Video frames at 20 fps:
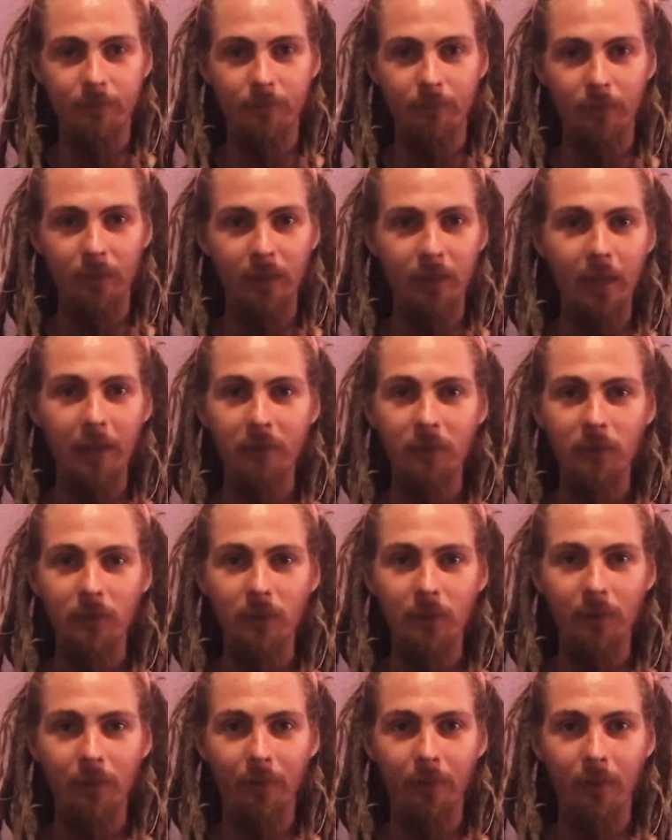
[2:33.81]

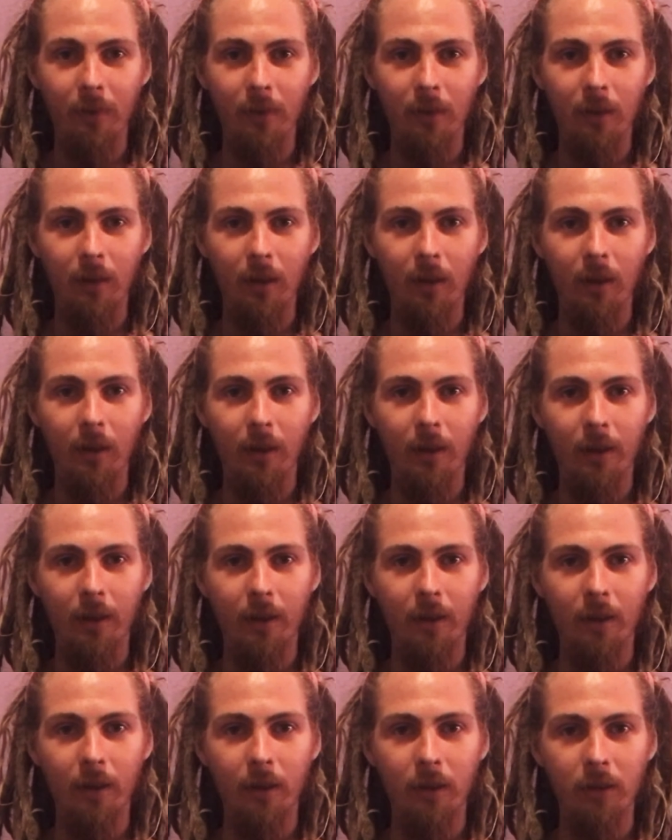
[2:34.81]
level
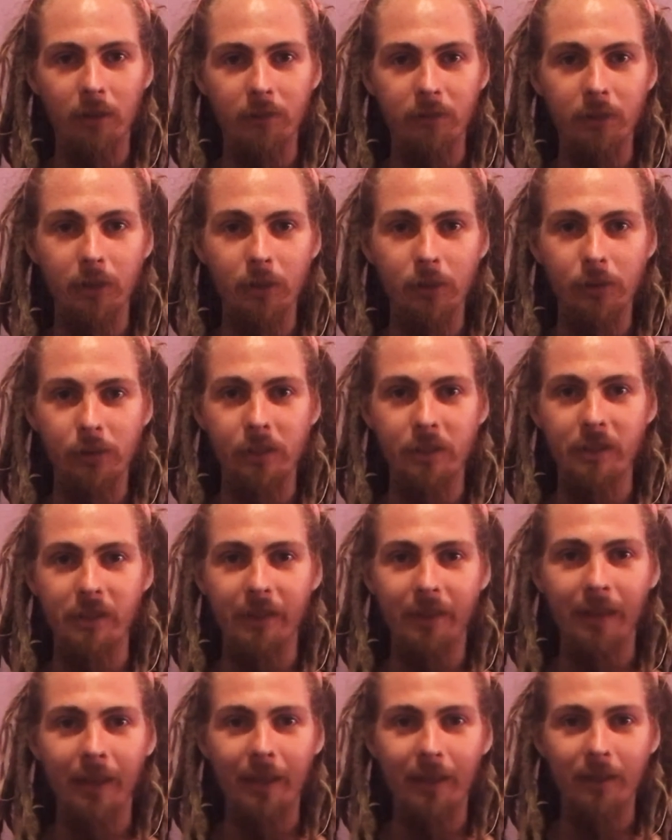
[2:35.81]
of dosage
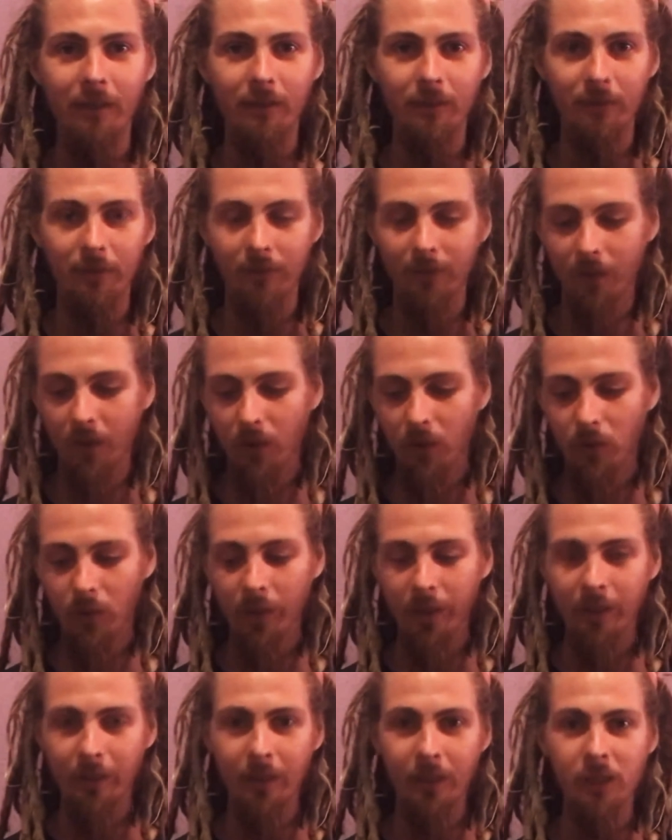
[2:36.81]
or
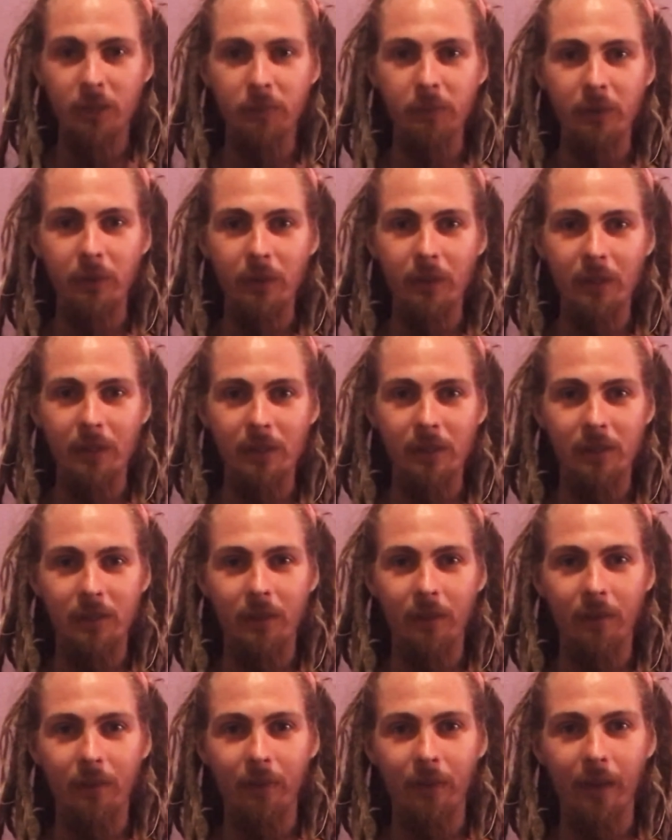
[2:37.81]
like experience
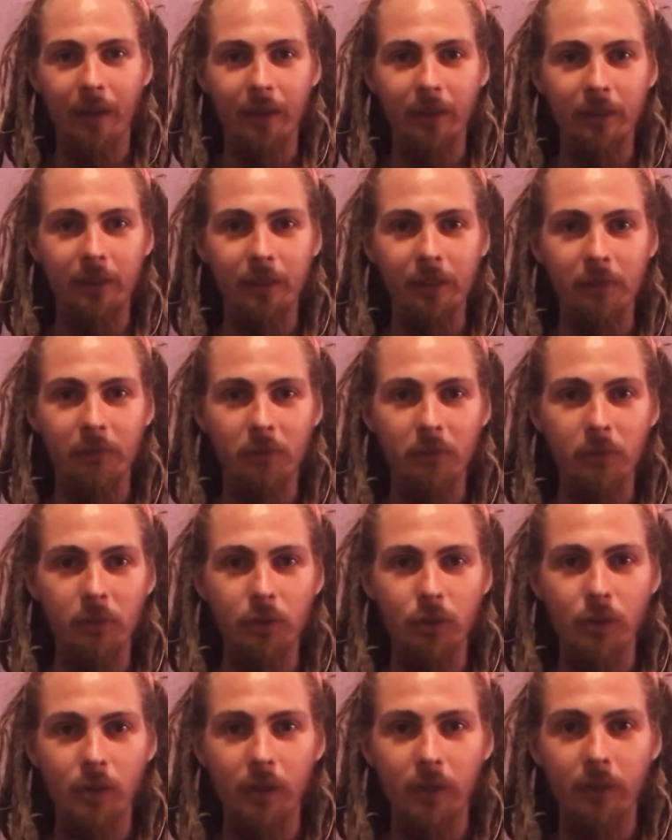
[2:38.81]
that I could get from the
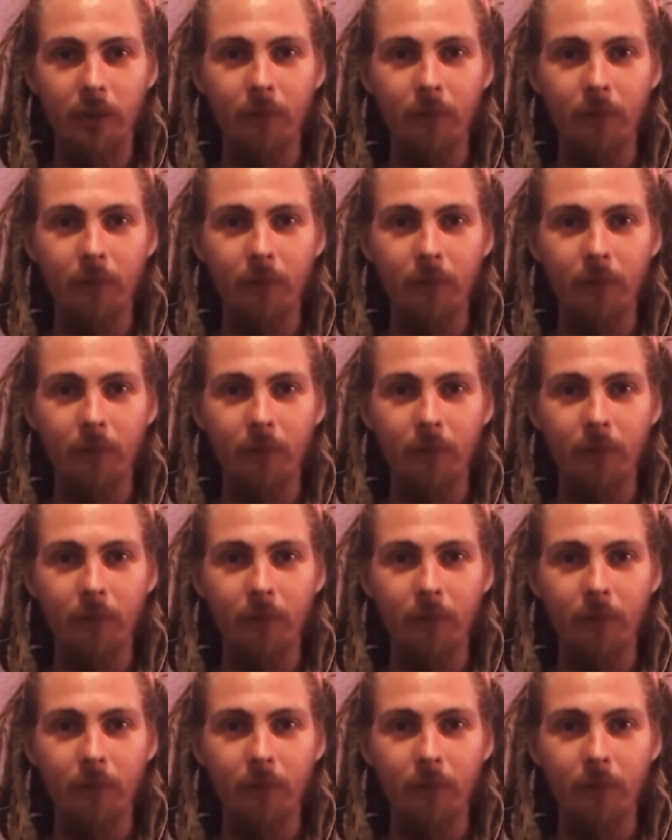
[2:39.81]
drug